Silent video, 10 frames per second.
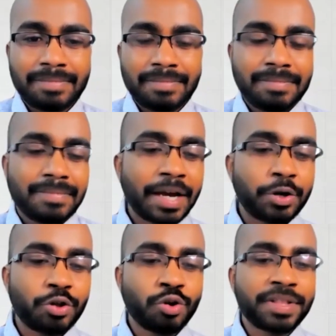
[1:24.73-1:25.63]
Thank you so
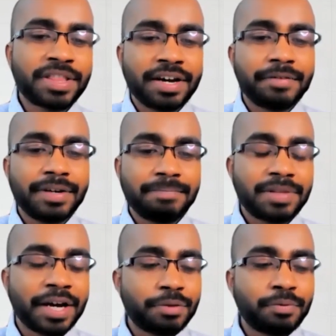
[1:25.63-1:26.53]
much, Kairavi.
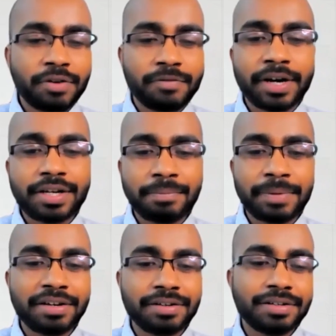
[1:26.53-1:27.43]
Thanks for inviting me
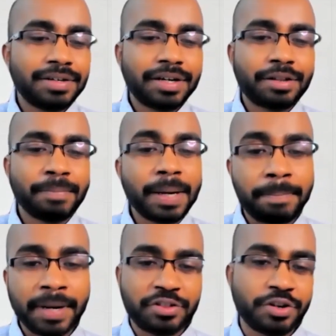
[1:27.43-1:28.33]
here. It's my
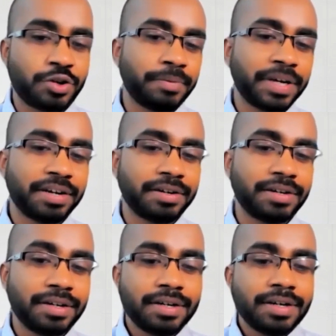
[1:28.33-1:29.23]
pleasure to be
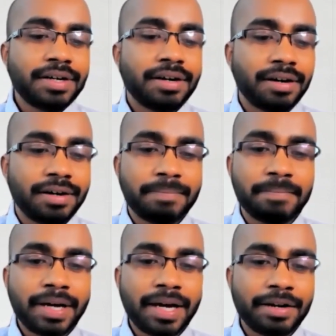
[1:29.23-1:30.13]
here
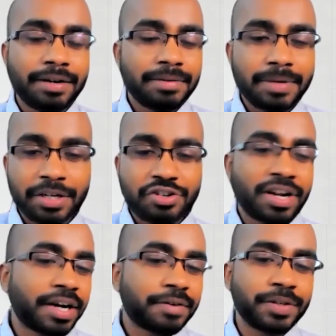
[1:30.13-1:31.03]
and
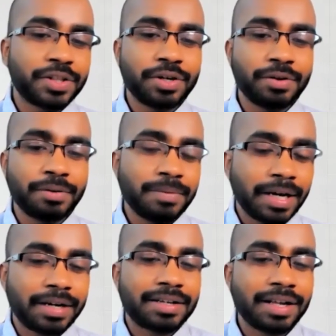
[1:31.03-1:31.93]
interact with you
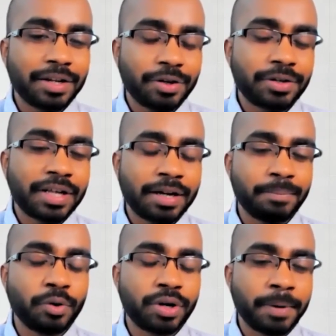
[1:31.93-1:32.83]
and tell
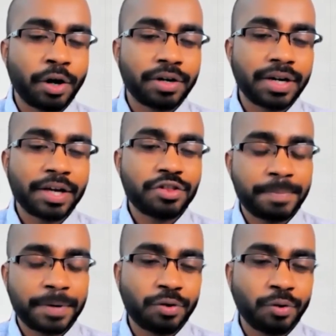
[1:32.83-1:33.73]
more about
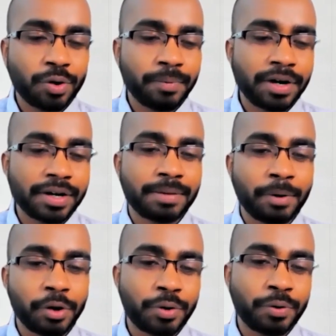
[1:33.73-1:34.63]
HPE CodeWars,
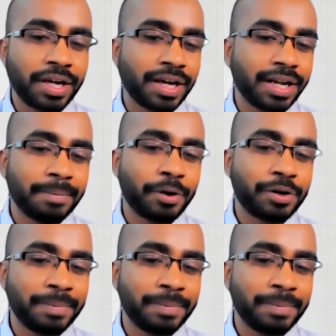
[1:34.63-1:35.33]
about Codingal, about